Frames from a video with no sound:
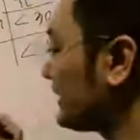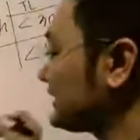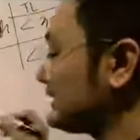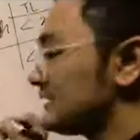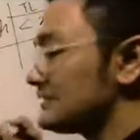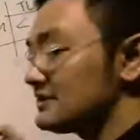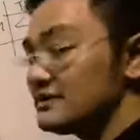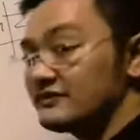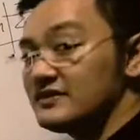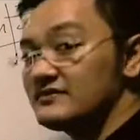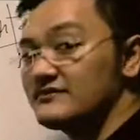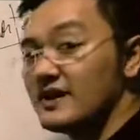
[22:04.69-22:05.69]
green
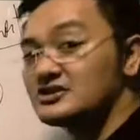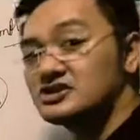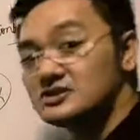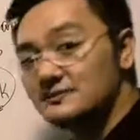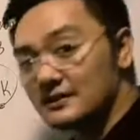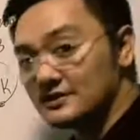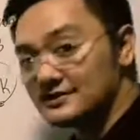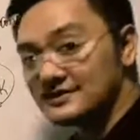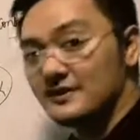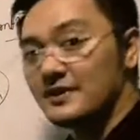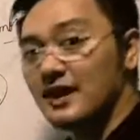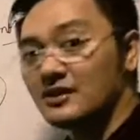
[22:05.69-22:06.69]
leafy
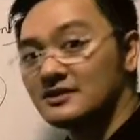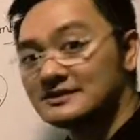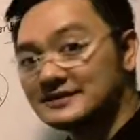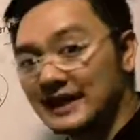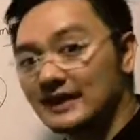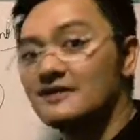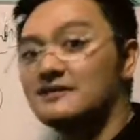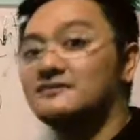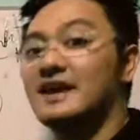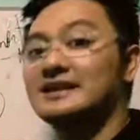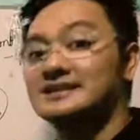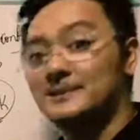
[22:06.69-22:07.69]
vegetables, they
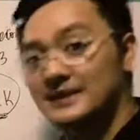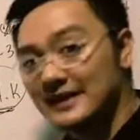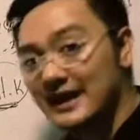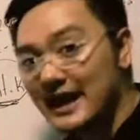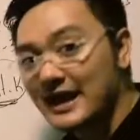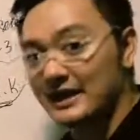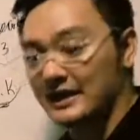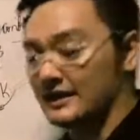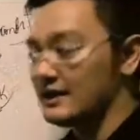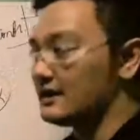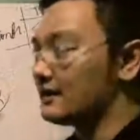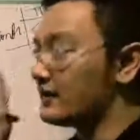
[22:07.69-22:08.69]
contain vitamin
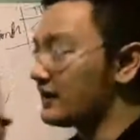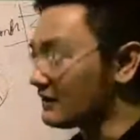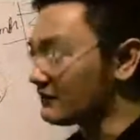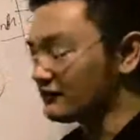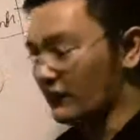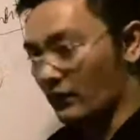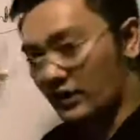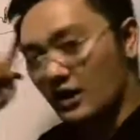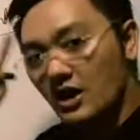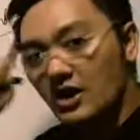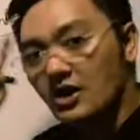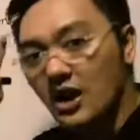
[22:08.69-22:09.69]
K.
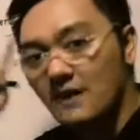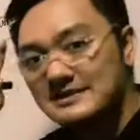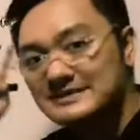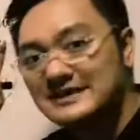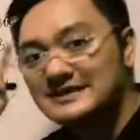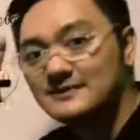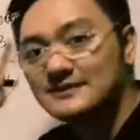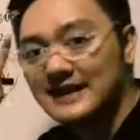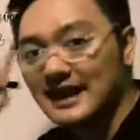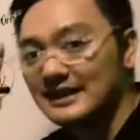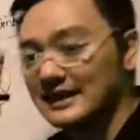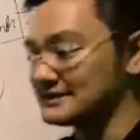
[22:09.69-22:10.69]
Therefore, common
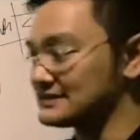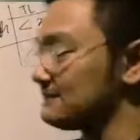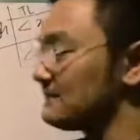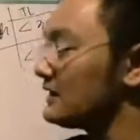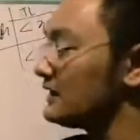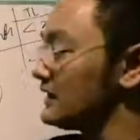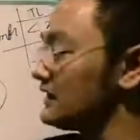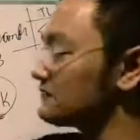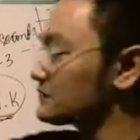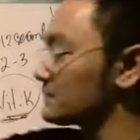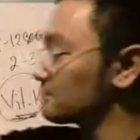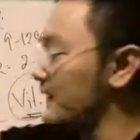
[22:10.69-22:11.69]
sense will tell us
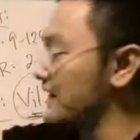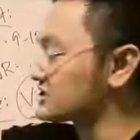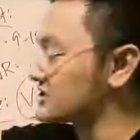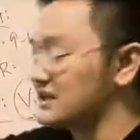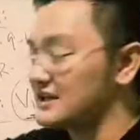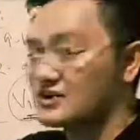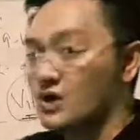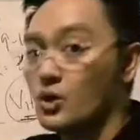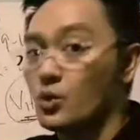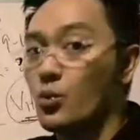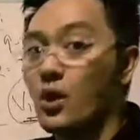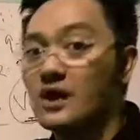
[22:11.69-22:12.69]
if your patient
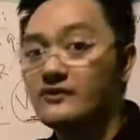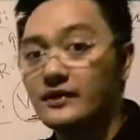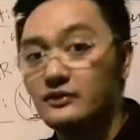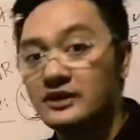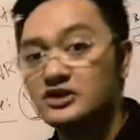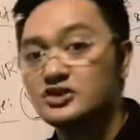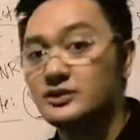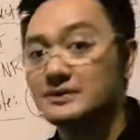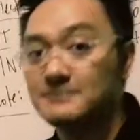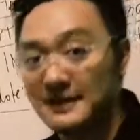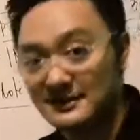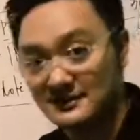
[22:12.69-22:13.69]
is on
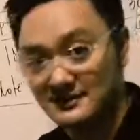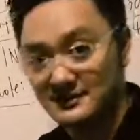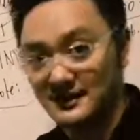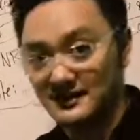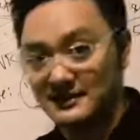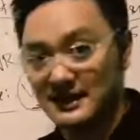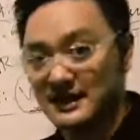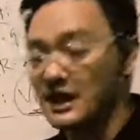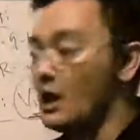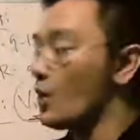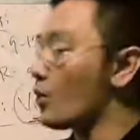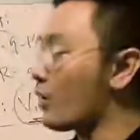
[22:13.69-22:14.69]
warfarin treatment,
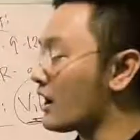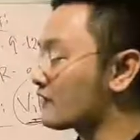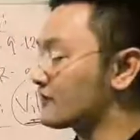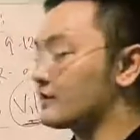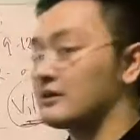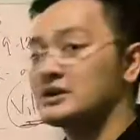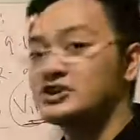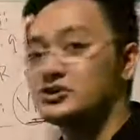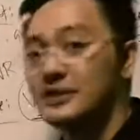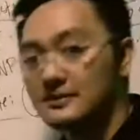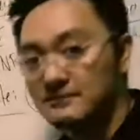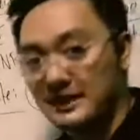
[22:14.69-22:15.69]
okay,
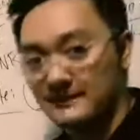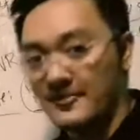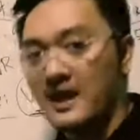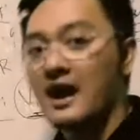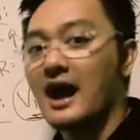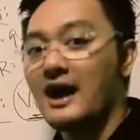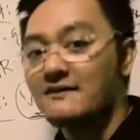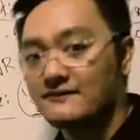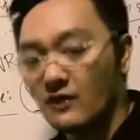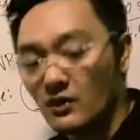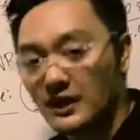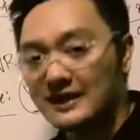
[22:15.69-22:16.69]
warfarin treatment,
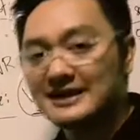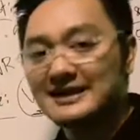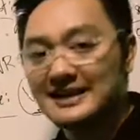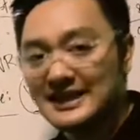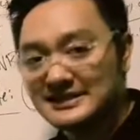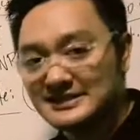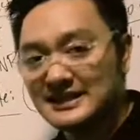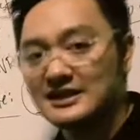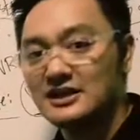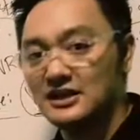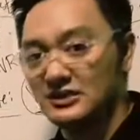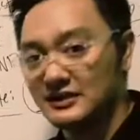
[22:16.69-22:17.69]
avoid
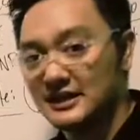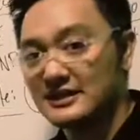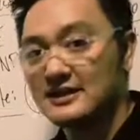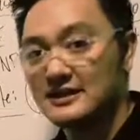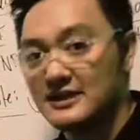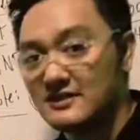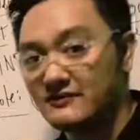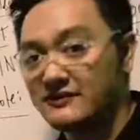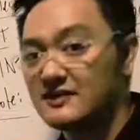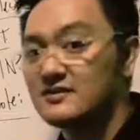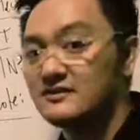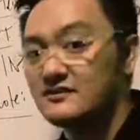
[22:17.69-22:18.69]
eating green
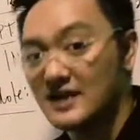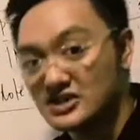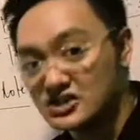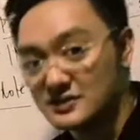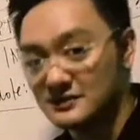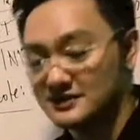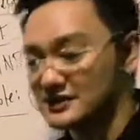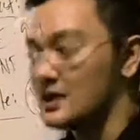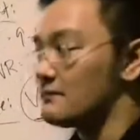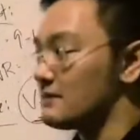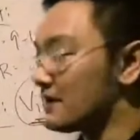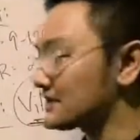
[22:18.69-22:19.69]
leafy
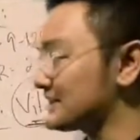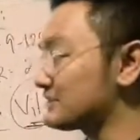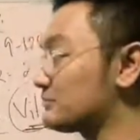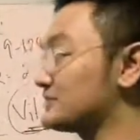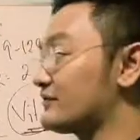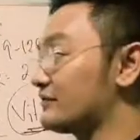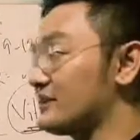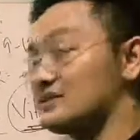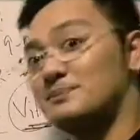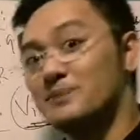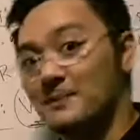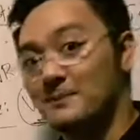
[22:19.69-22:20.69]
vegetables because it will
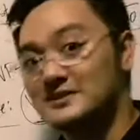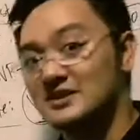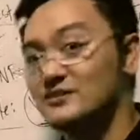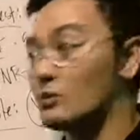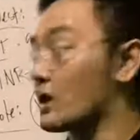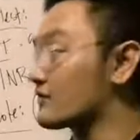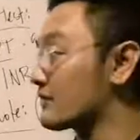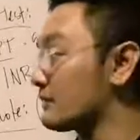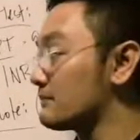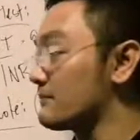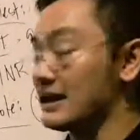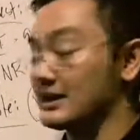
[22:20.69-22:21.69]
defeat the purpose of
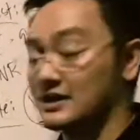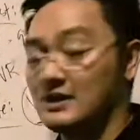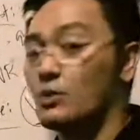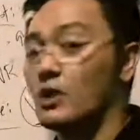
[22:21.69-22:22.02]
warfarin,